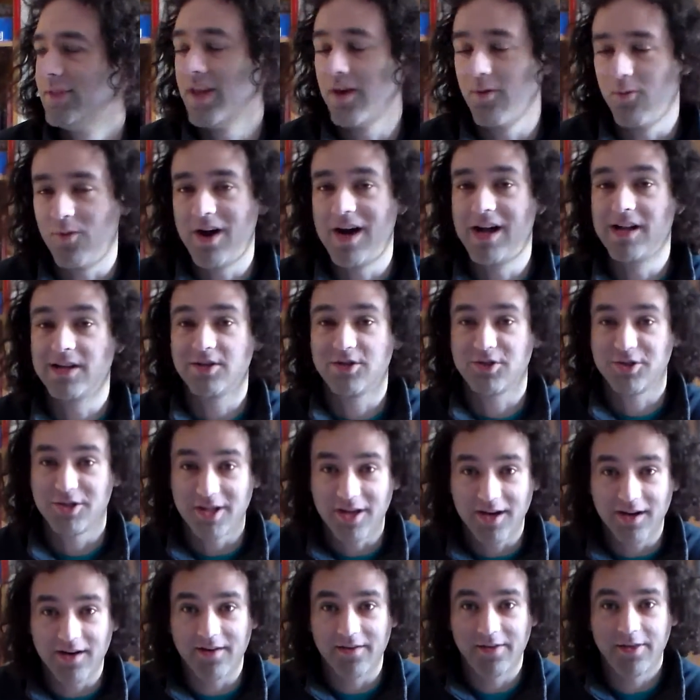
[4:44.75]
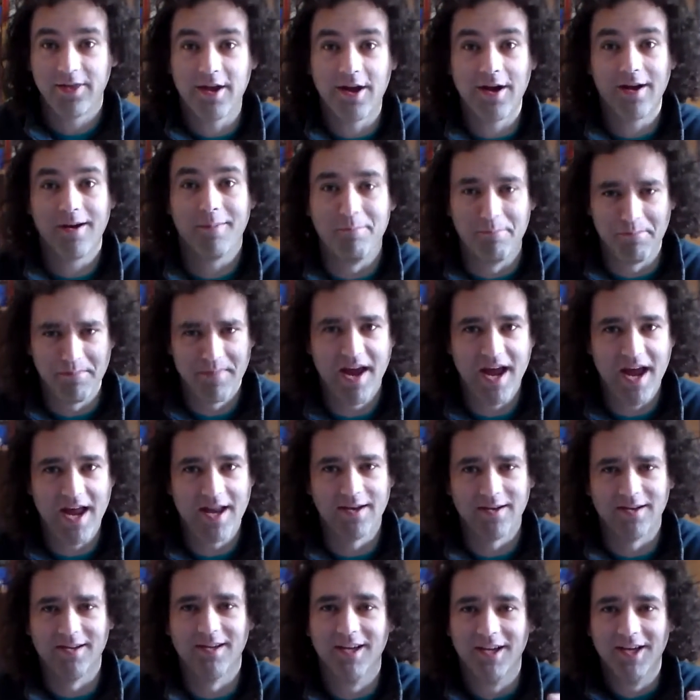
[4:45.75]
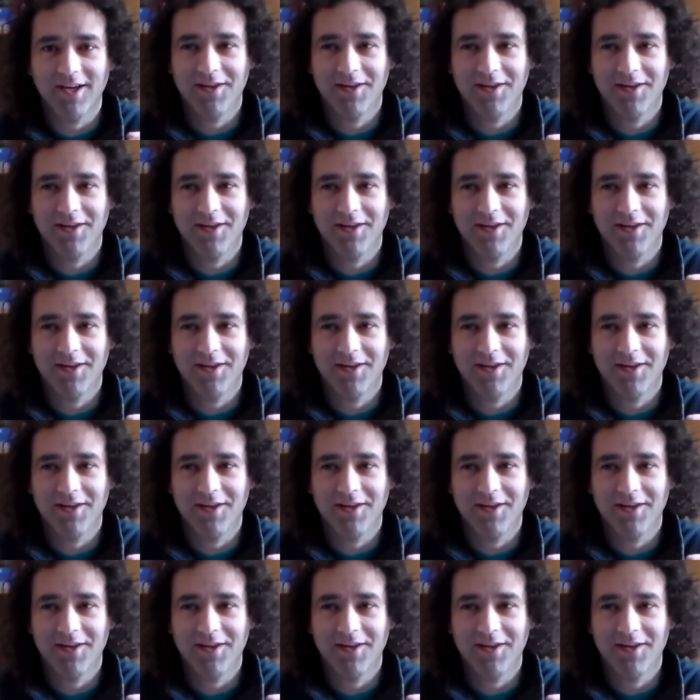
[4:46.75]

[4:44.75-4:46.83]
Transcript: They watch. They're men.